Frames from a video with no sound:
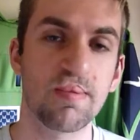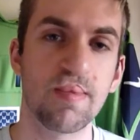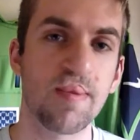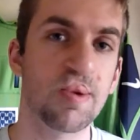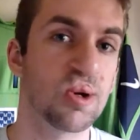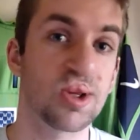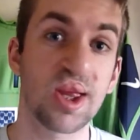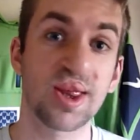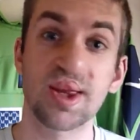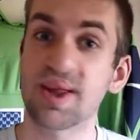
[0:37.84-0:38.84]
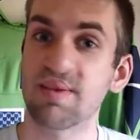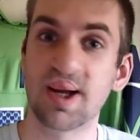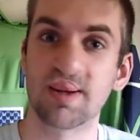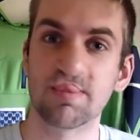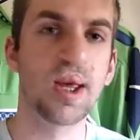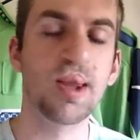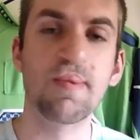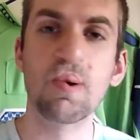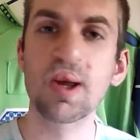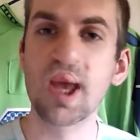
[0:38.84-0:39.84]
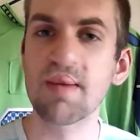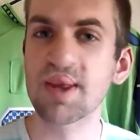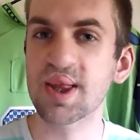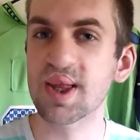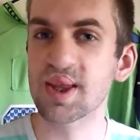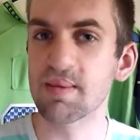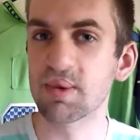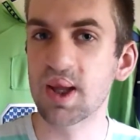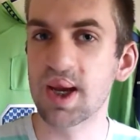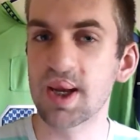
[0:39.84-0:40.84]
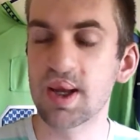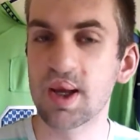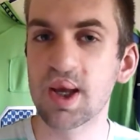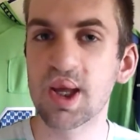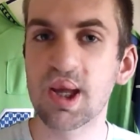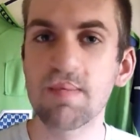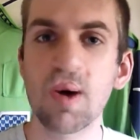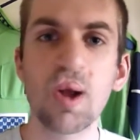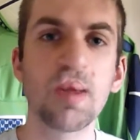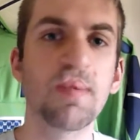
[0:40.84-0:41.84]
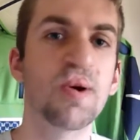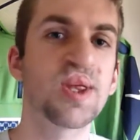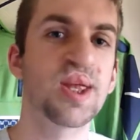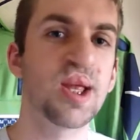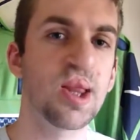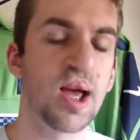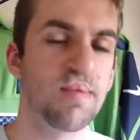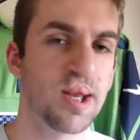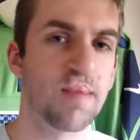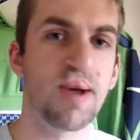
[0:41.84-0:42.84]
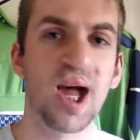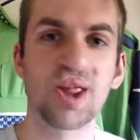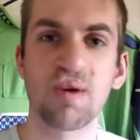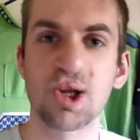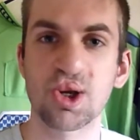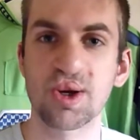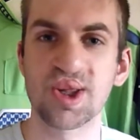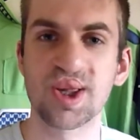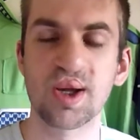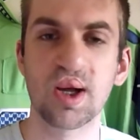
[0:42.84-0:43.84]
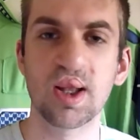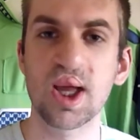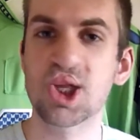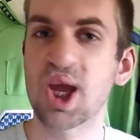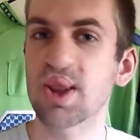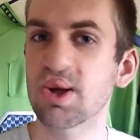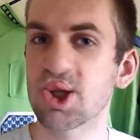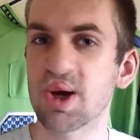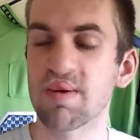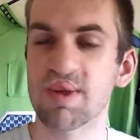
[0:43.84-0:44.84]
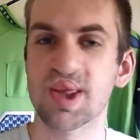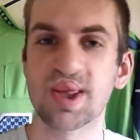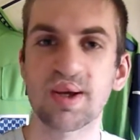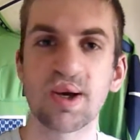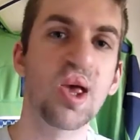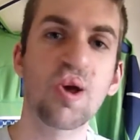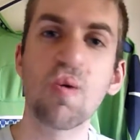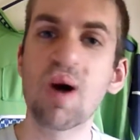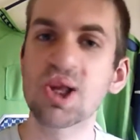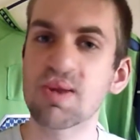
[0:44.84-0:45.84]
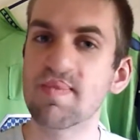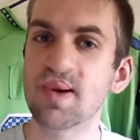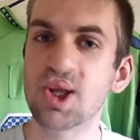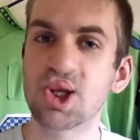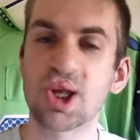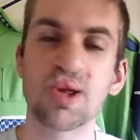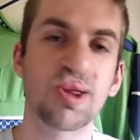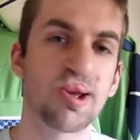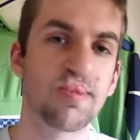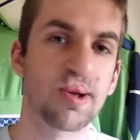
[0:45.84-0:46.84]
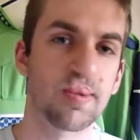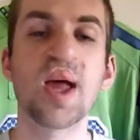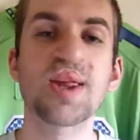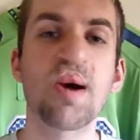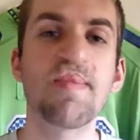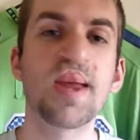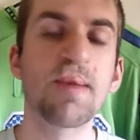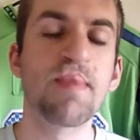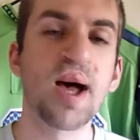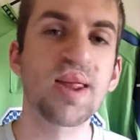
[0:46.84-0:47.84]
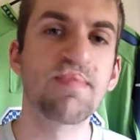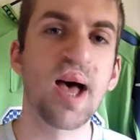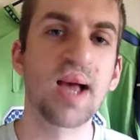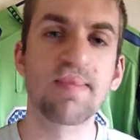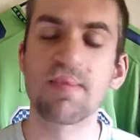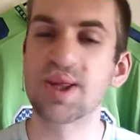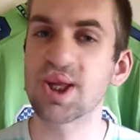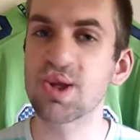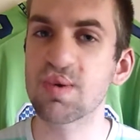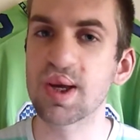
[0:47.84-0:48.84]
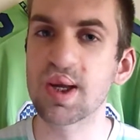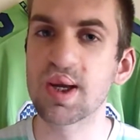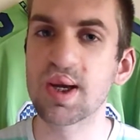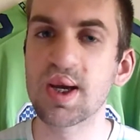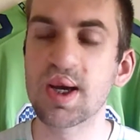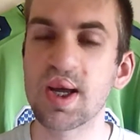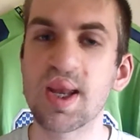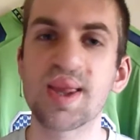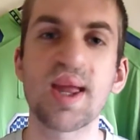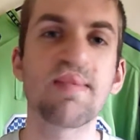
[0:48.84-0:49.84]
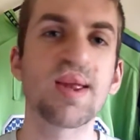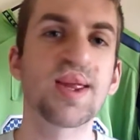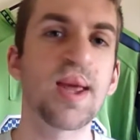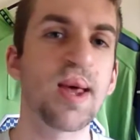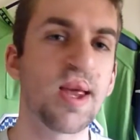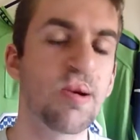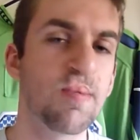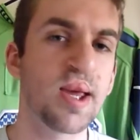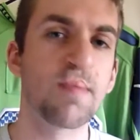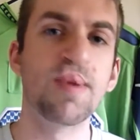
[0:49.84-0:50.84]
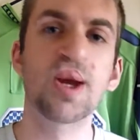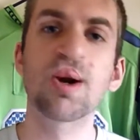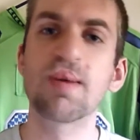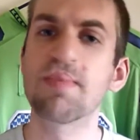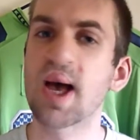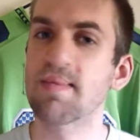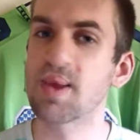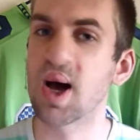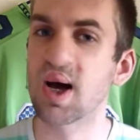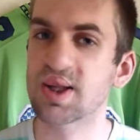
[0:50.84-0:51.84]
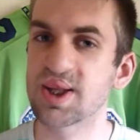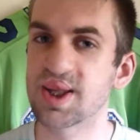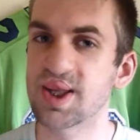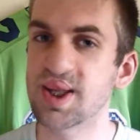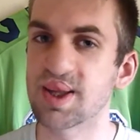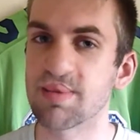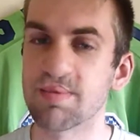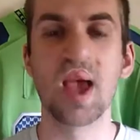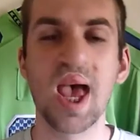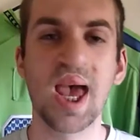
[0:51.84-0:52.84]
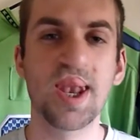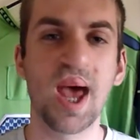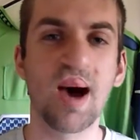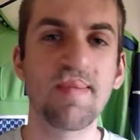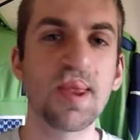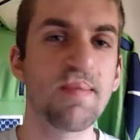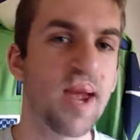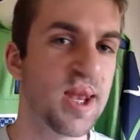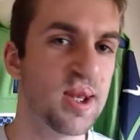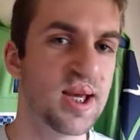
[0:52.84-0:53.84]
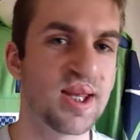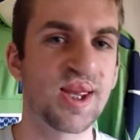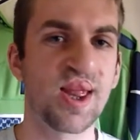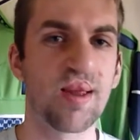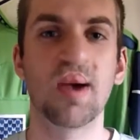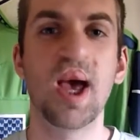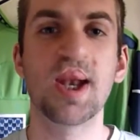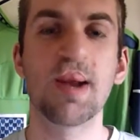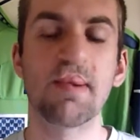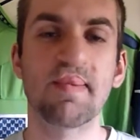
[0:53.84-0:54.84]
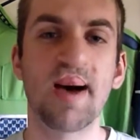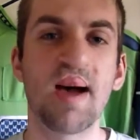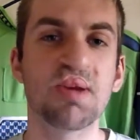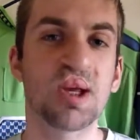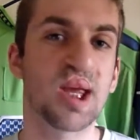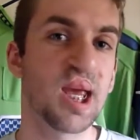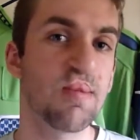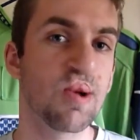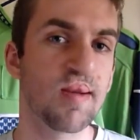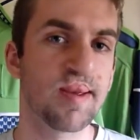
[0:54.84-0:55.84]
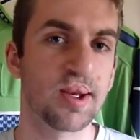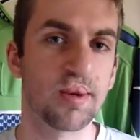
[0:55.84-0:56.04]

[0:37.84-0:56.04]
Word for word: maybe Will Dissly as well. The four games that Dissly played, he mauled opposing D linemen and pass rushers, like Chandler Jones. Go watch some footage on YouTube. So if he can bounce back from his injury, it is safe to say that he'll make a bigger impact for the Hawks this season. And now for the main list. Number 5, Shaquem Griffin.